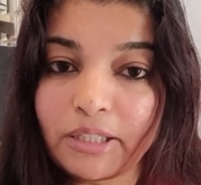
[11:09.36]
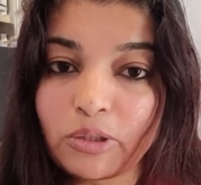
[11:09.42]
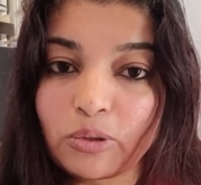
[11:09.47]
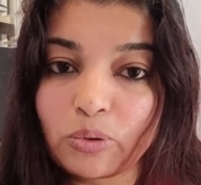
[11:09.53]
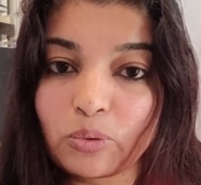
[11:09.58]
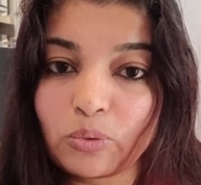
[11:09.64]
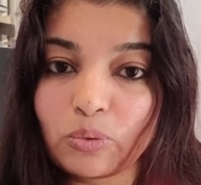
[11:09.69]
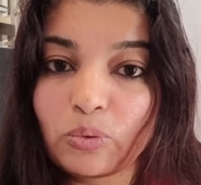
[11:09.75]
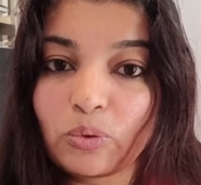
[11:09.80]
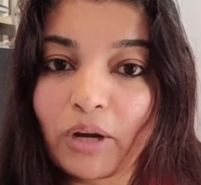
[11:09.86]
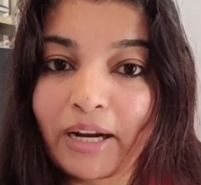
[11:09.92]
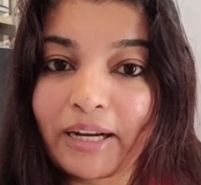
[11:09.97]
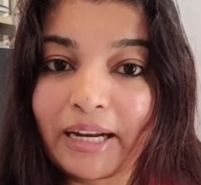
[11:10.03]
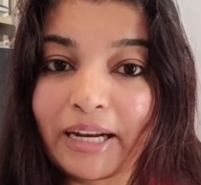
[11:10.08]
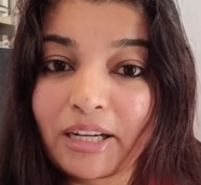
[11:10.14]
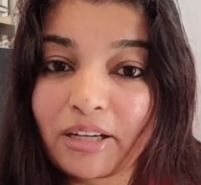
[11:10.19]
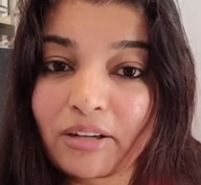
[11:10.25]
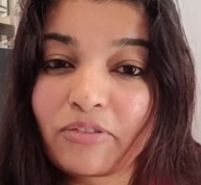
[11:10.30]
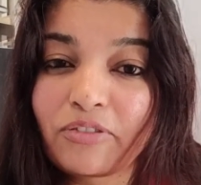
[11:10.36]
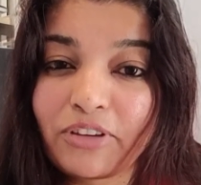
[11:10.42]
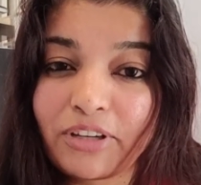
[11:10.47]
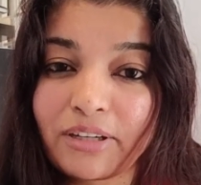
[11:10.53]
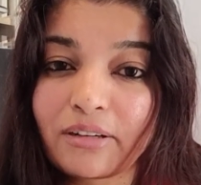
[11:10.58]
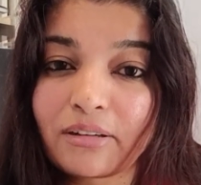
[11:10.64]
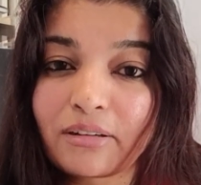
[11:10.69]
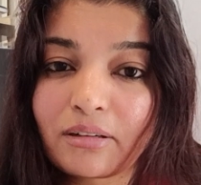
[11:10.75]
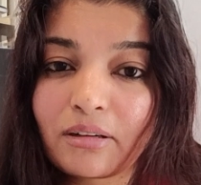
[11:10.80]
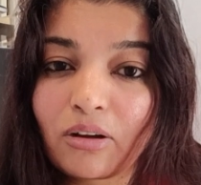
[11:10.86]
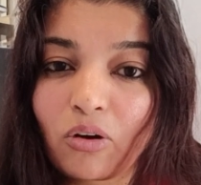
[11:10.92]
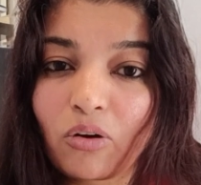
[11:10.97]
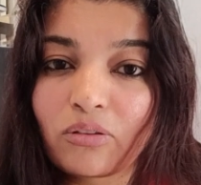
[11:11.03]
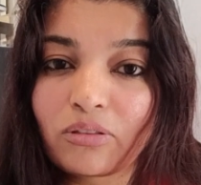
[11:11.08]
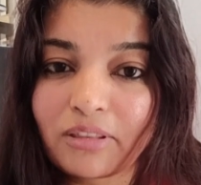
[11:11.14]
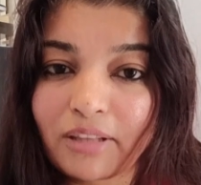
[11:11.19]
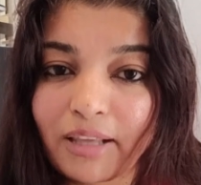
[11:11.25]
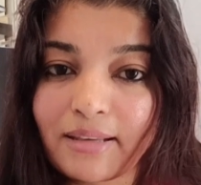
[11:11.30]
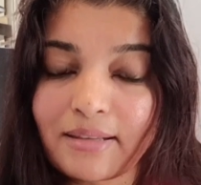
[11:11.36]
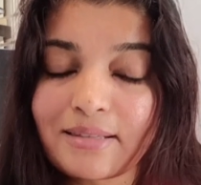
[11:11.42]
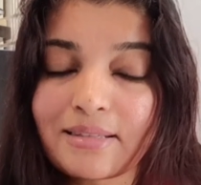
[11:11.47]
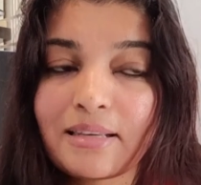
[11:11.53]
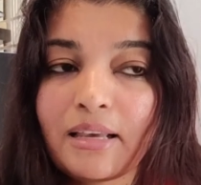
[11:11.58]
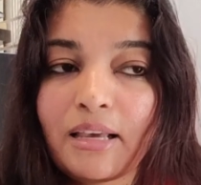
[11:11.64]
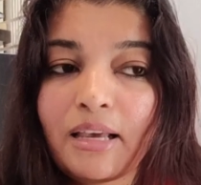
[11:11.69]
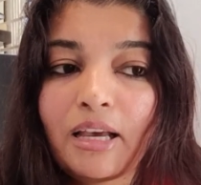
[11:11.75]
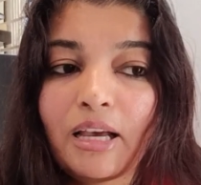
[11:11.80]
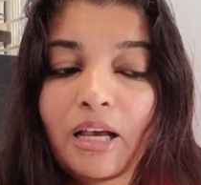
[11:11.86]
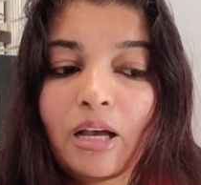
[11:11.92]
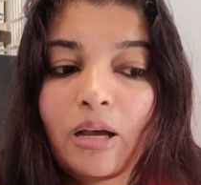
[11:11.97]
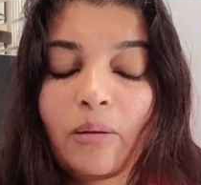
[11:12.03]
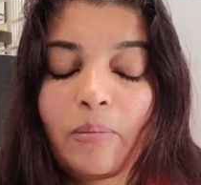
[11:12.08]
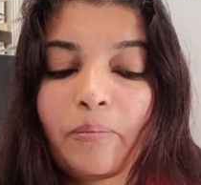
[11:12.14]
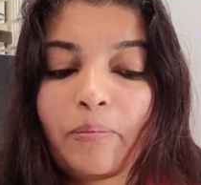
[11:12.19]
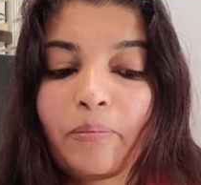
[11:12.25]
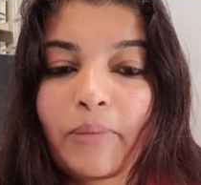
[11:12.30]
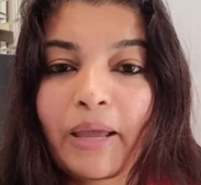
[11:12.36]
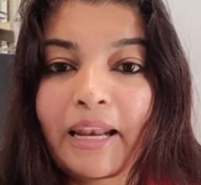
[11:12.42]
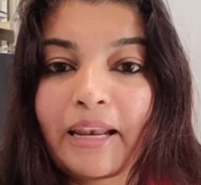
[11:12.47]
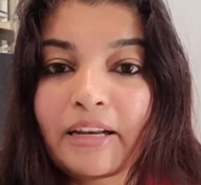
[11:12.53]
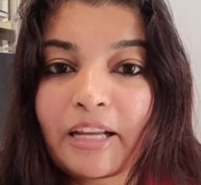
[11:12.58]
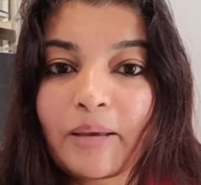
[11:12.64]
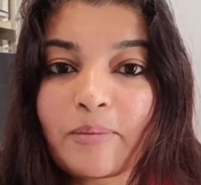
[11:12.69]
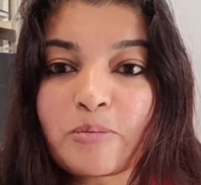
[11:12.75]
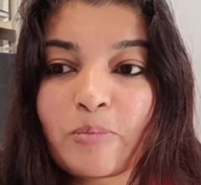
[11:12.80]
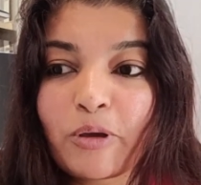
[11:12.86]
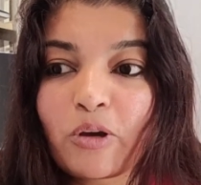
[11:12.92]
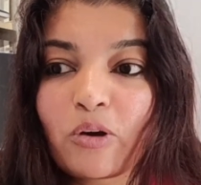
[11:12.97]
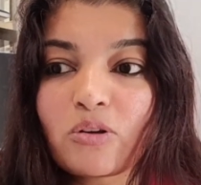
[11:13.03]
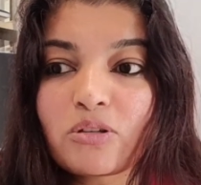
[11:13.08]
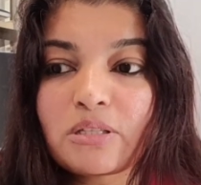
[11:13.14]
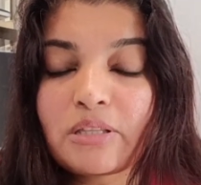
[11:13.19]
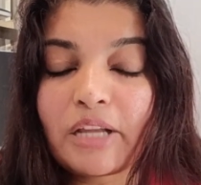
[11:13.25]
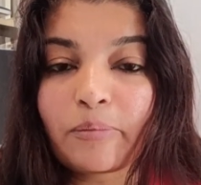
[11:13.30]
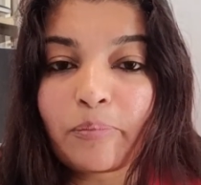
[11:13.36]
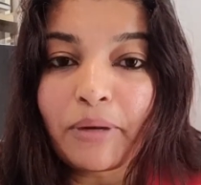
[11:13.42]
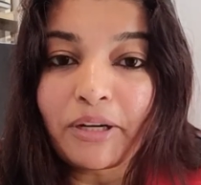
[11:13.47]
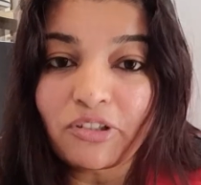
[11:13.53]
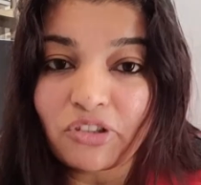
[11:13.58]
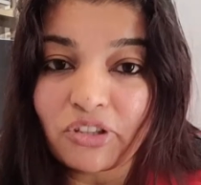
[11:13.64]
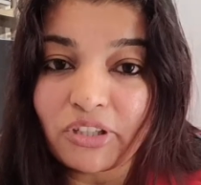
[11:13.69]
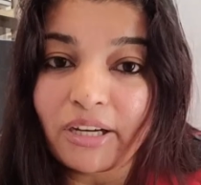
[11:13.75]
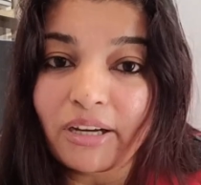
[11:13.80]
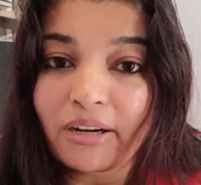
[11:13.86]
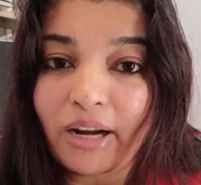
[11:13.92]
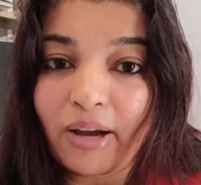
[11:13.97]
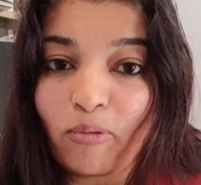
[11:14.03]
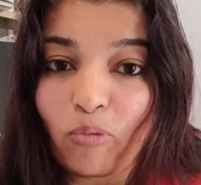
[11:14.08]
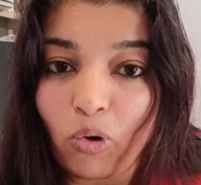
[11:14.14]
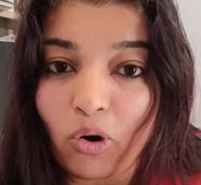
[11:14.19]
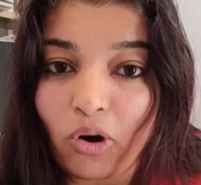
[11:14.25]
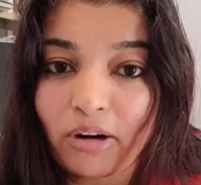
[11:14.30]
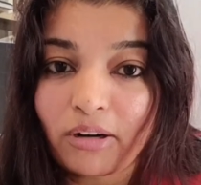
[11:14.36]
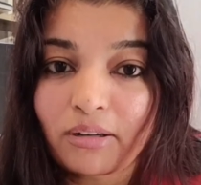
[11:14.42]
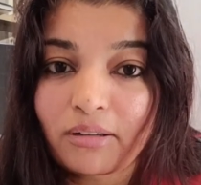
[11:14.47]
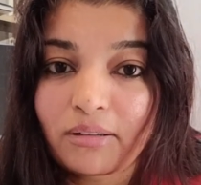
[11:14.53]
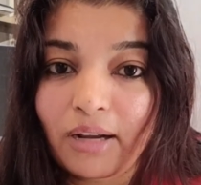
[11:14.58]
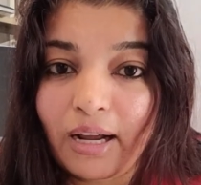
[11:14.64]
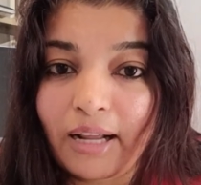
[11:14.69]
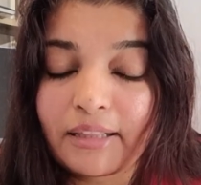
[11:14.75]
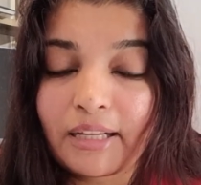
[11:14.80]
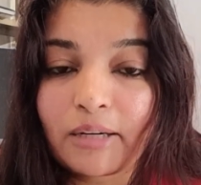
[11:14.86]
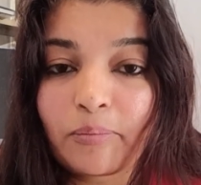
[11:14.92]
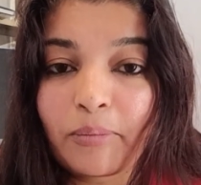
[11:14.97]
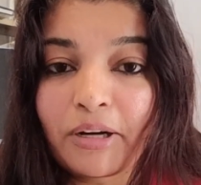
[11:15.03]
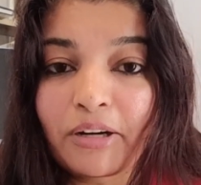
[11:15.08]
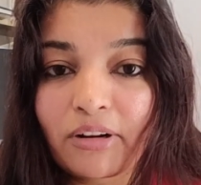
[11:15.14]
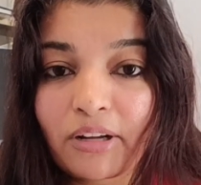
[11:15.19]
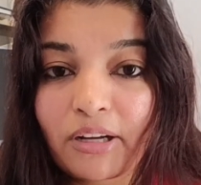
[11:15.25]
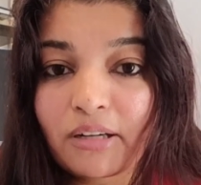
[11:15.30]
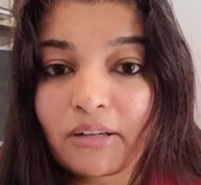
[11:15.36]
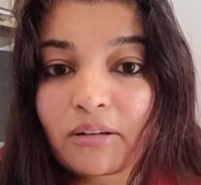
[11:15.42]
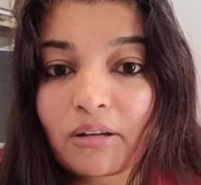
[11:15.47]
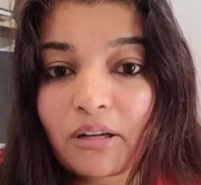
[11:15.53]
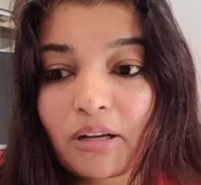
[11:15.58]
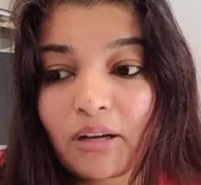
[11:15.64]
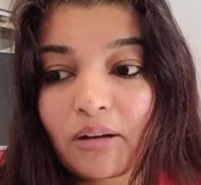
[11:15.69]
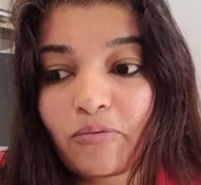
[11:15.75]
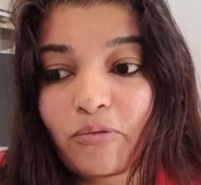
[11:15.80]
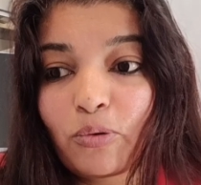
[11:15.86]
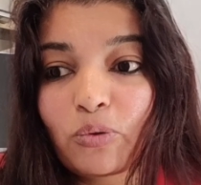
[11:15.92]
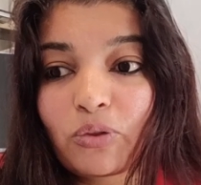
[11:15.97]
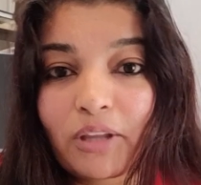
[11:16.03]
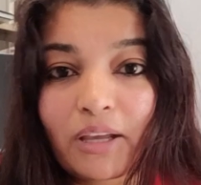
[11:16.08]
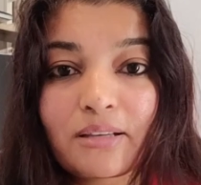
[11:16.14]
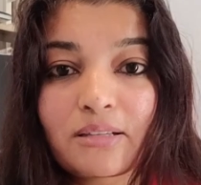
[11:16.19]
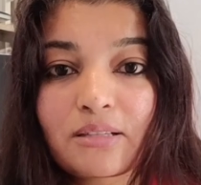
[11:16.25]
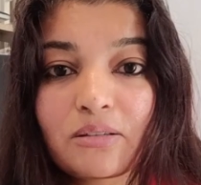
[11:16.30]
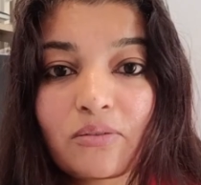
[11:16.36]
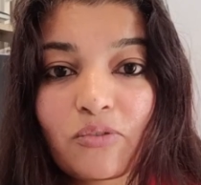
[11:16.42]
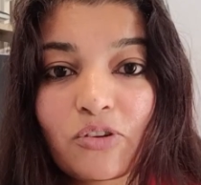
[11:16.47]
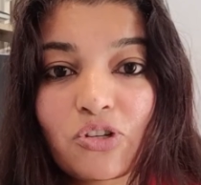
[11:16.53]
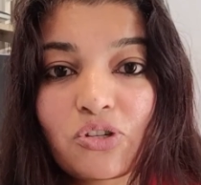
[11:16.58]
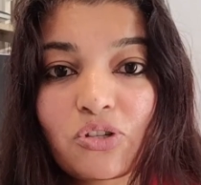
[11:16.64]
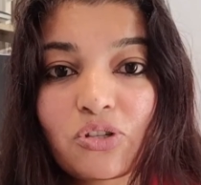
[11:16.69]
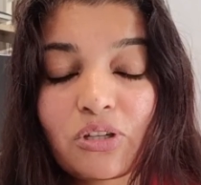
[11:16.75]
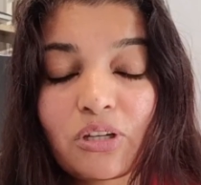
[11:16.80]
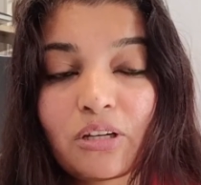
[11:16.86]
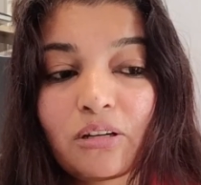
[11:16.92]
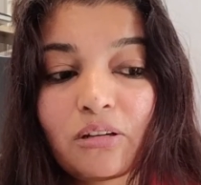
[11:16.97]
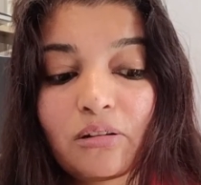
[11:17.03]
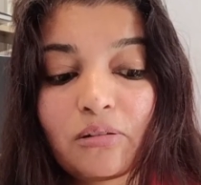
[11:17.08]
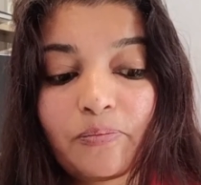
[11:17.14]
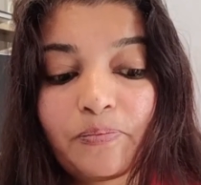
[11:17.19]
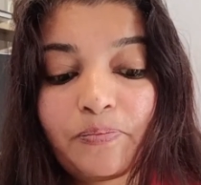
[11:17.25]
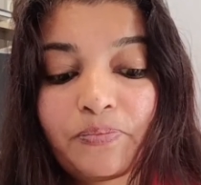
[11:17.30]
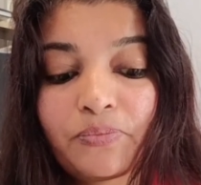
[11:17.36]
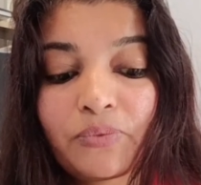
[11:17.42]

to do and interfere on things many times, because that may trigger a war and that may trigger a few things which may